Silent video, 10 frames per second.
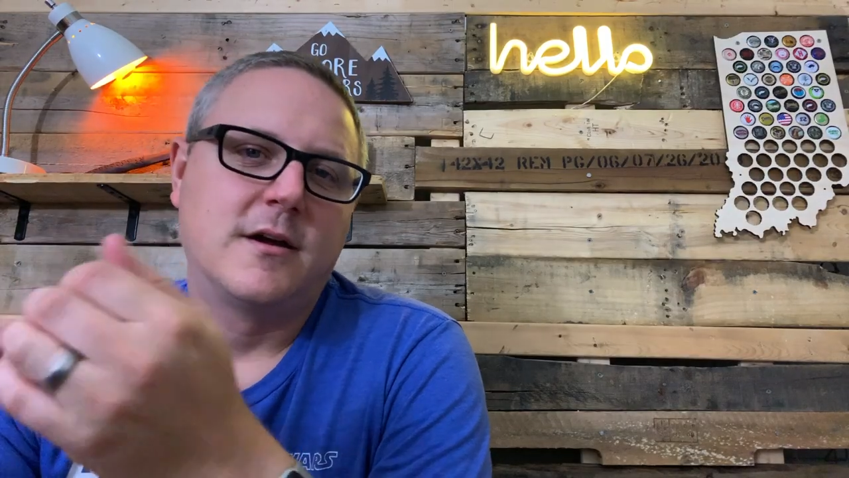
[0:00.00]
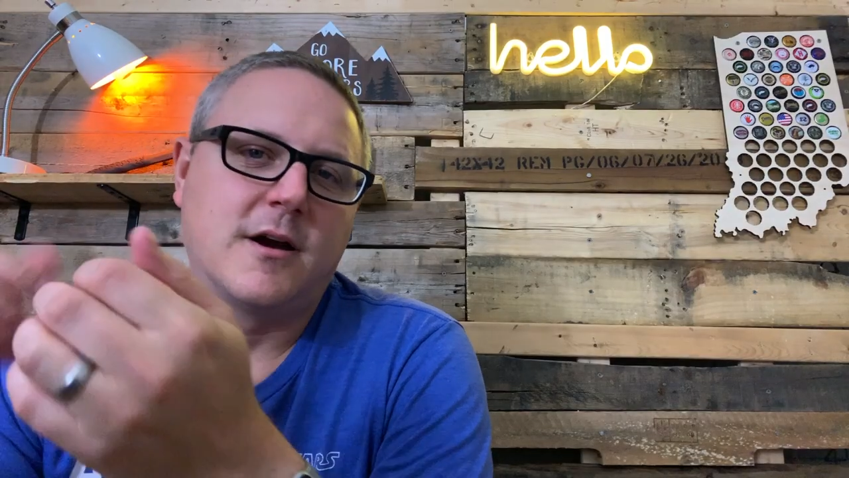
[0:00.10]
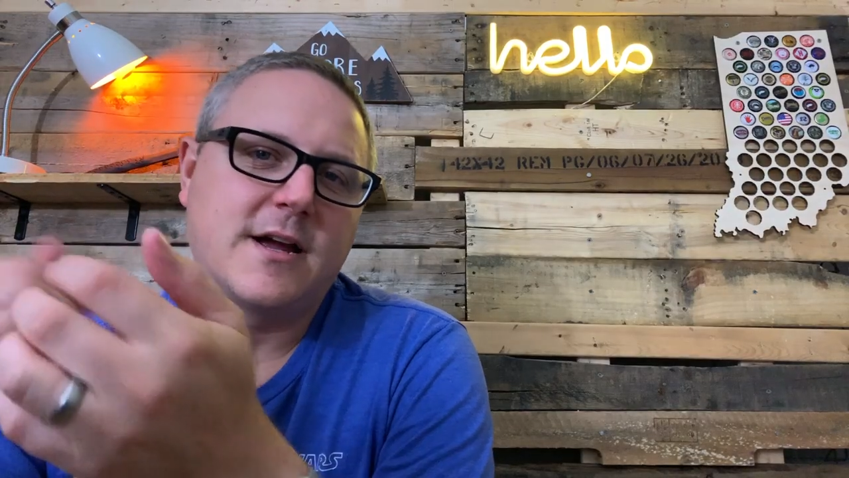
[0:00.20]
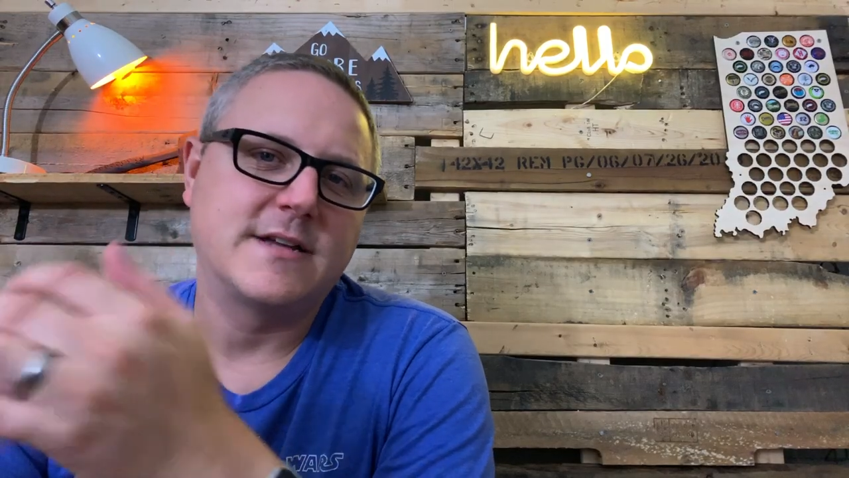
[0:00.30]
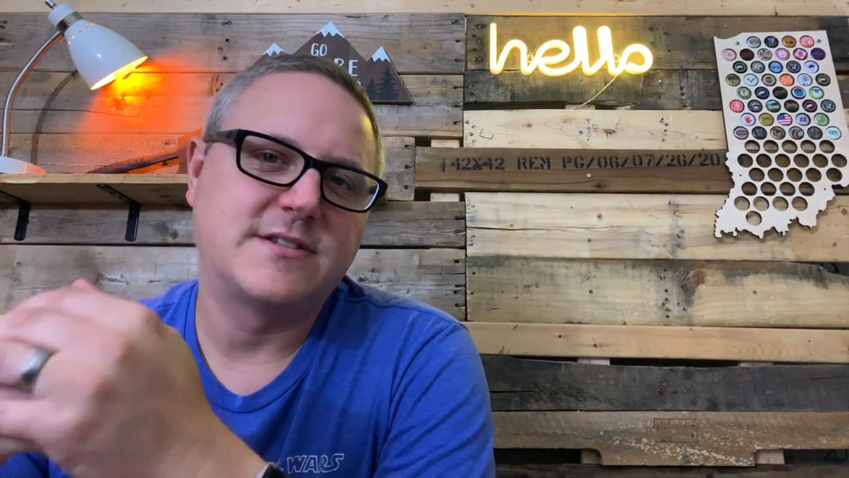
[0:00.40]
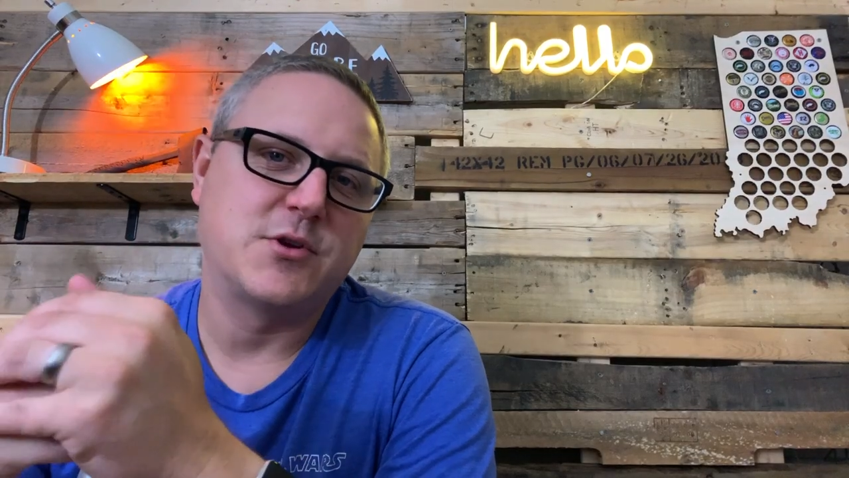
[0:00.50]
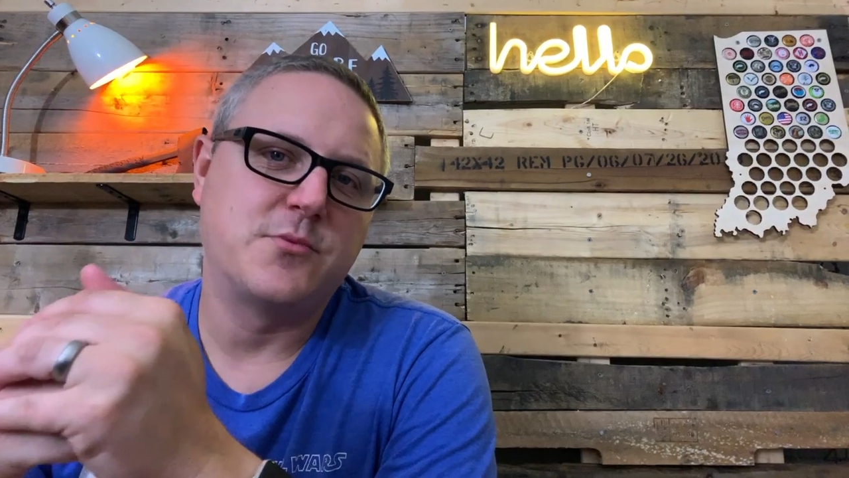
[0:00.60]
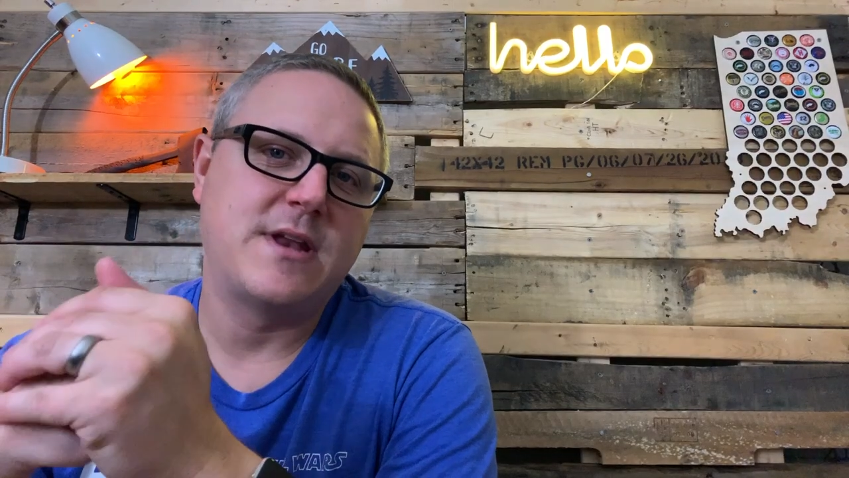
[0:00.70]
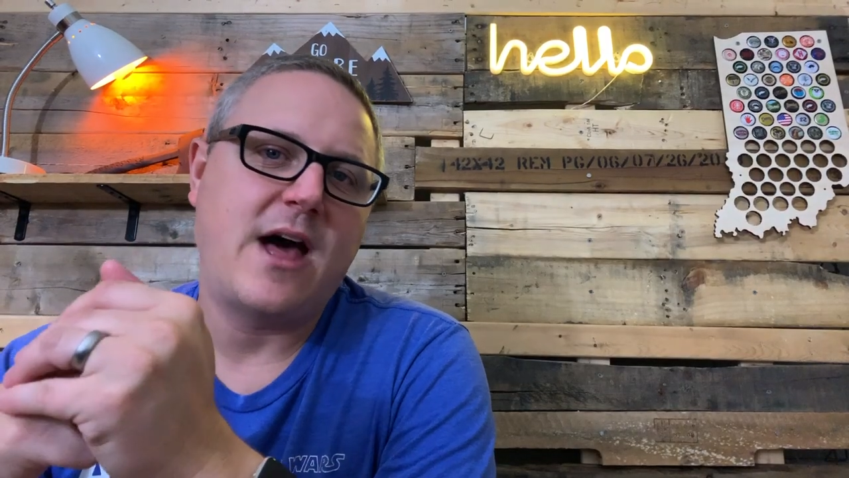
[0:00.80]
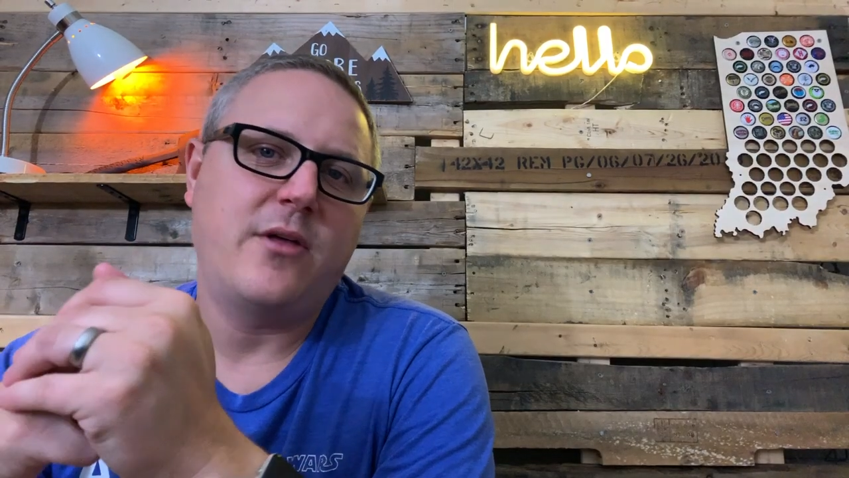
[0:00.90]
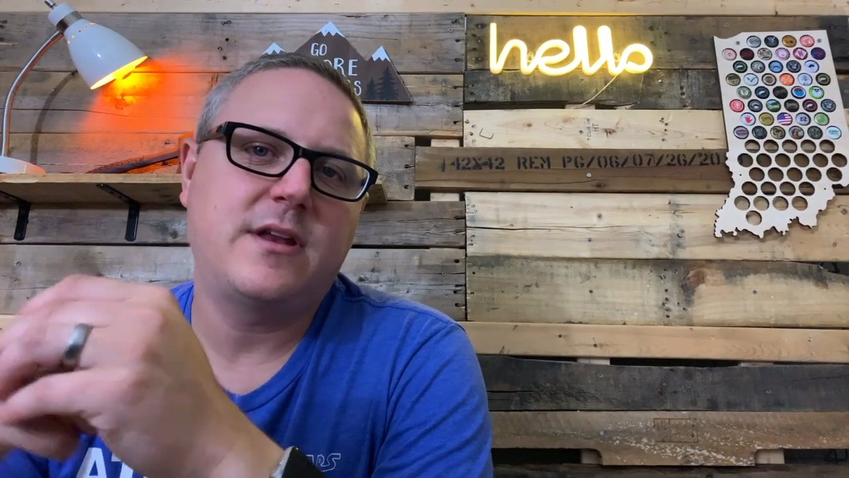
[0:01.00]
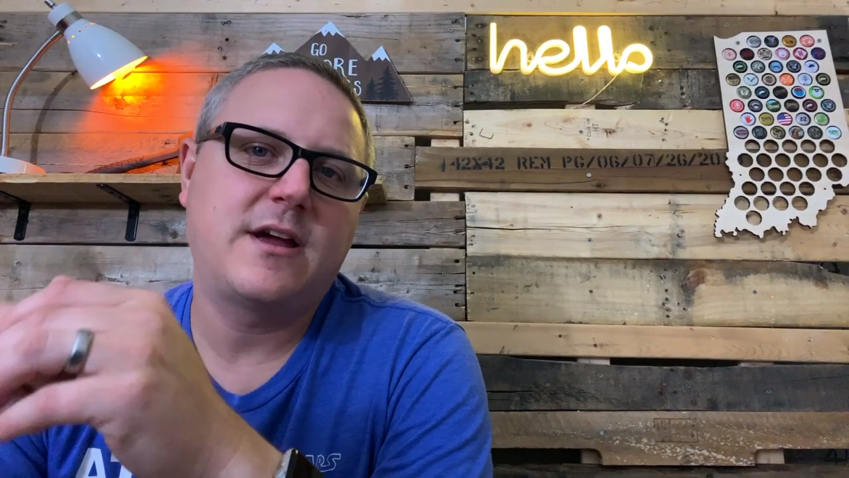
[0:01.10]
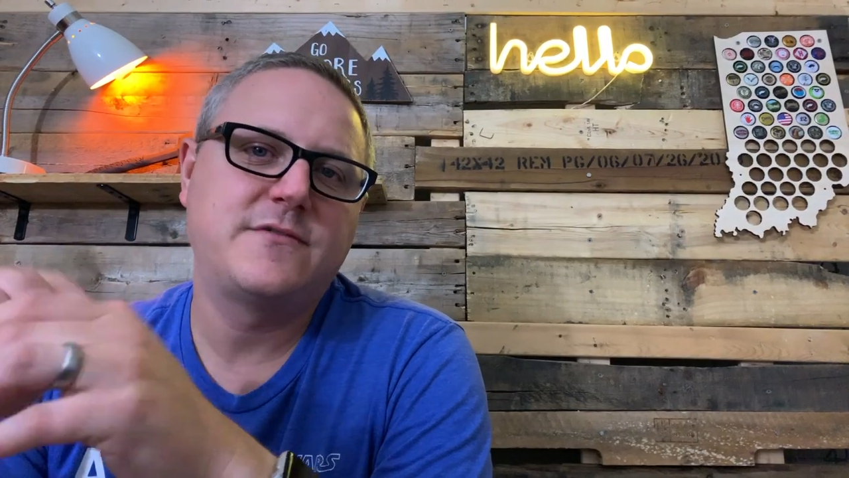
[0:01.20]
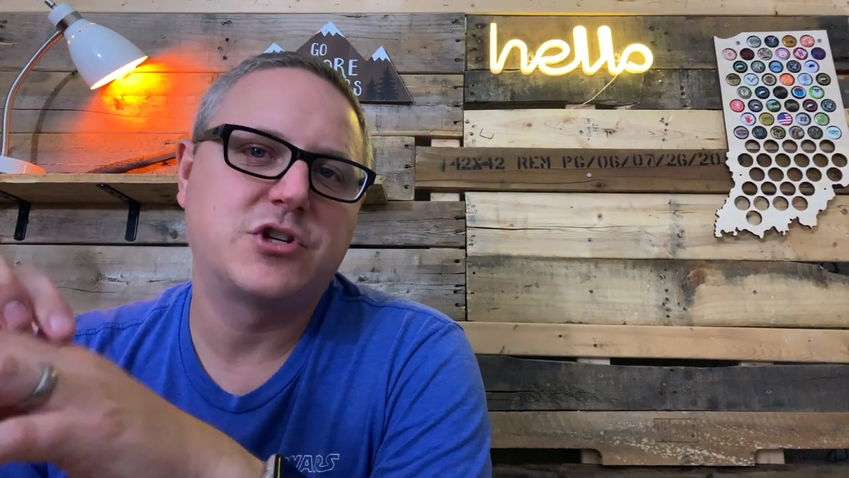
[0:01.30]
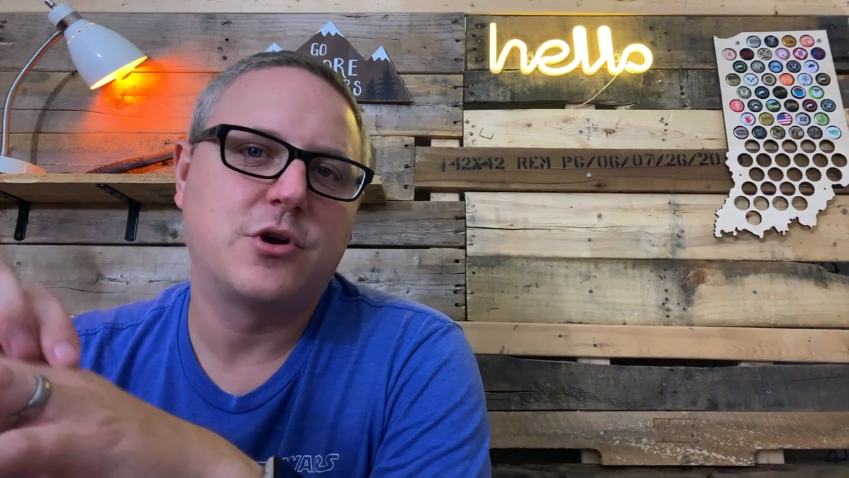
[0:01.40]
All right, guys, so now that
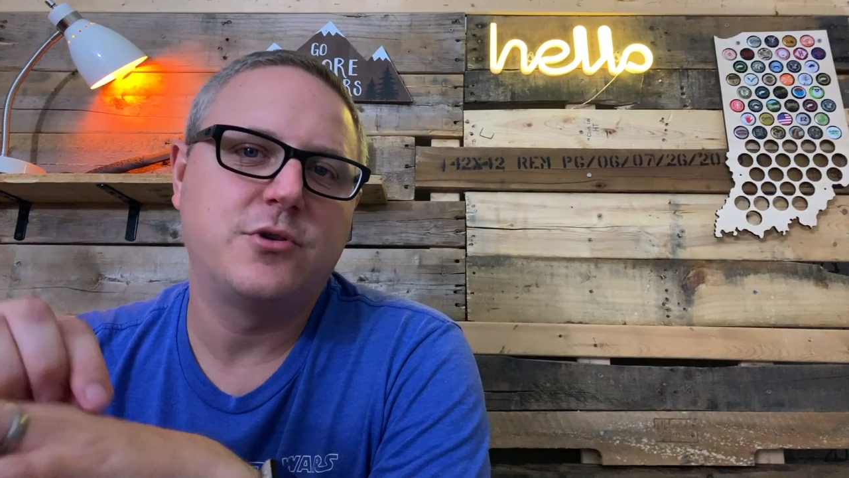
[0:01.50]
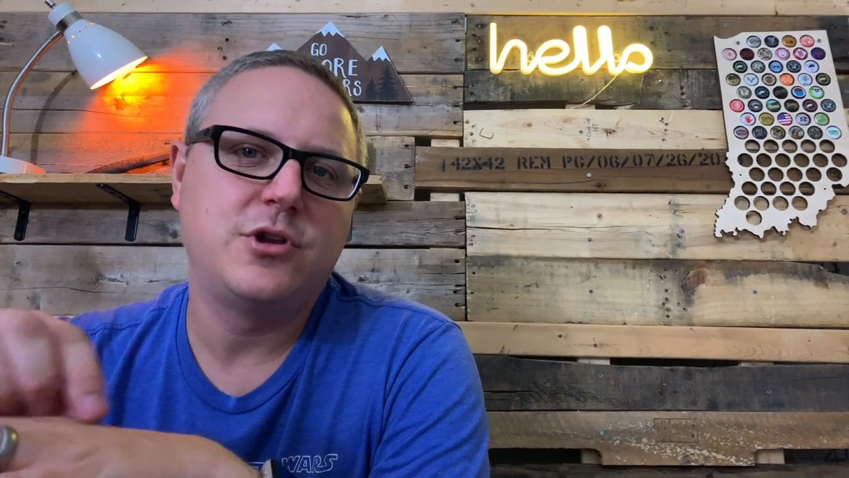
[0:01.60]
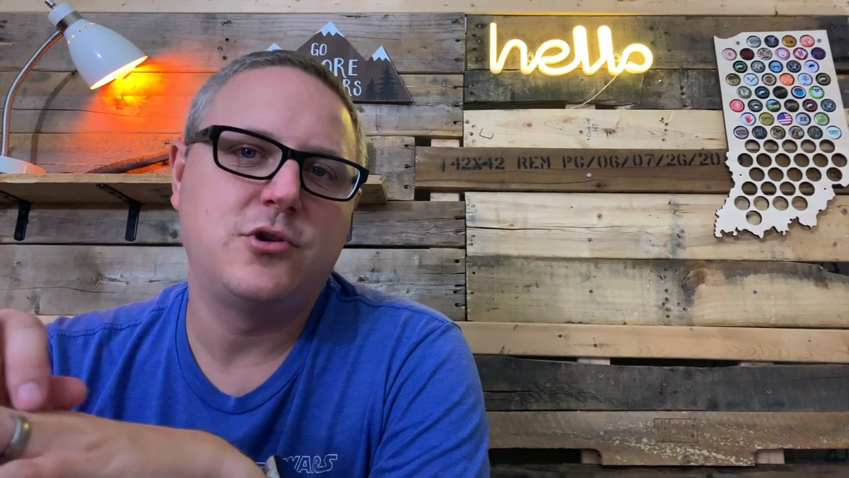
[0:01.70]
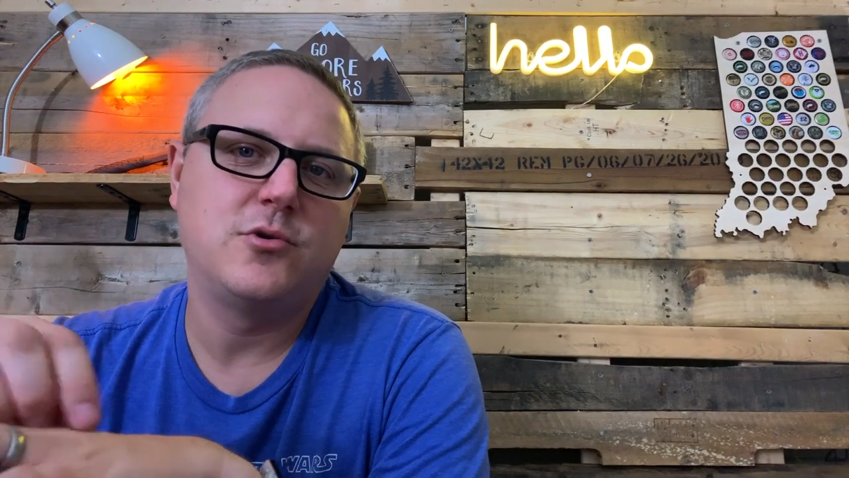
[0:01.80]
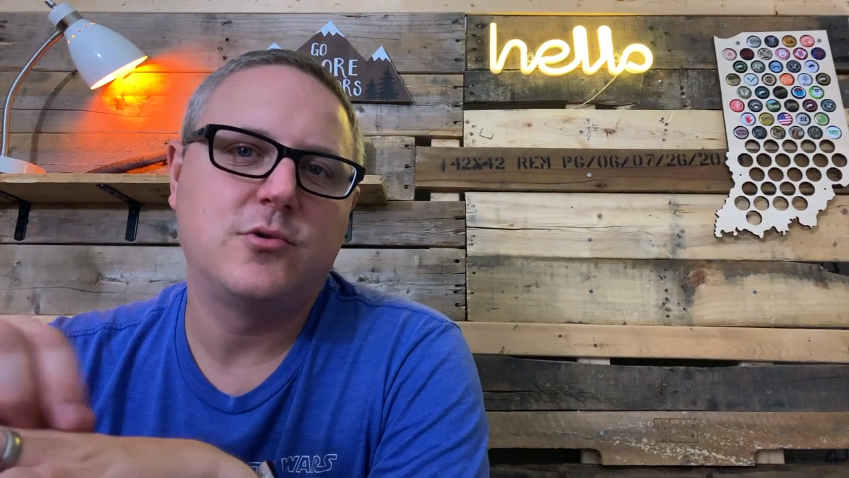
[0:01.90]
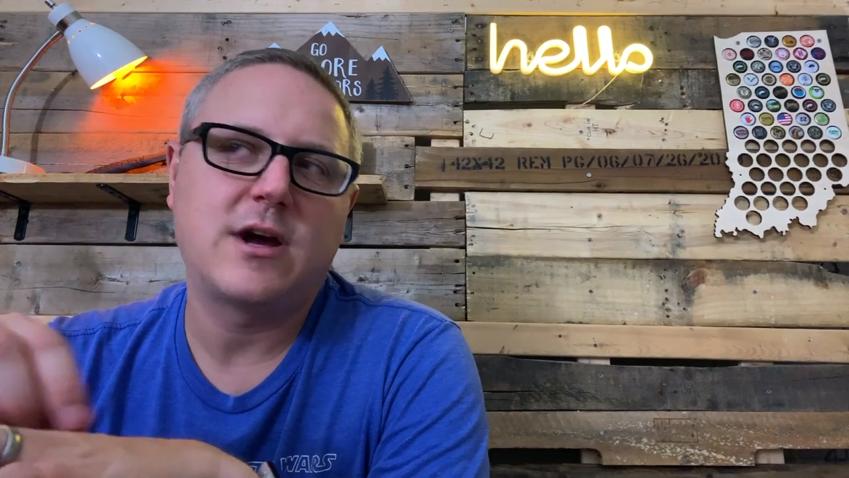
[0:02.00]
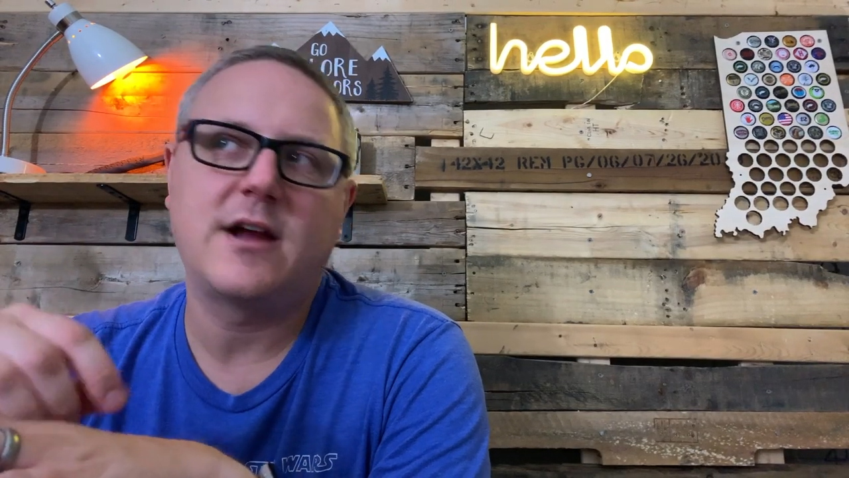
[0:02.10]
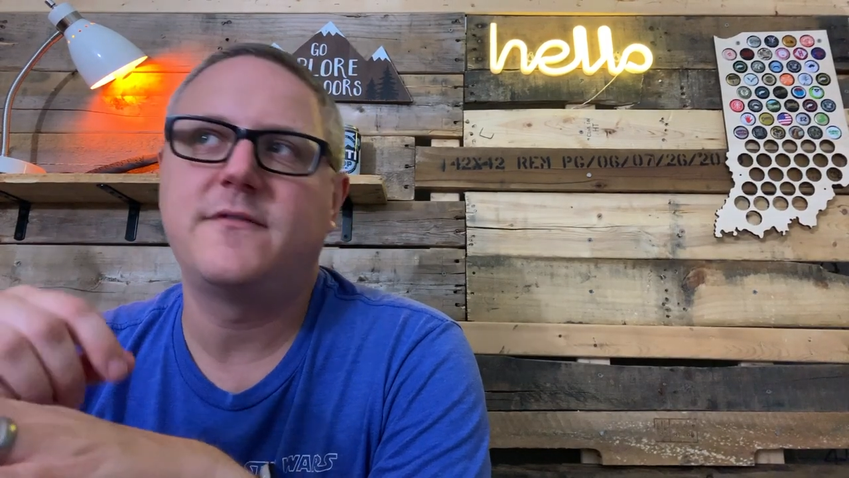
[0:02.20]
I've shown you kind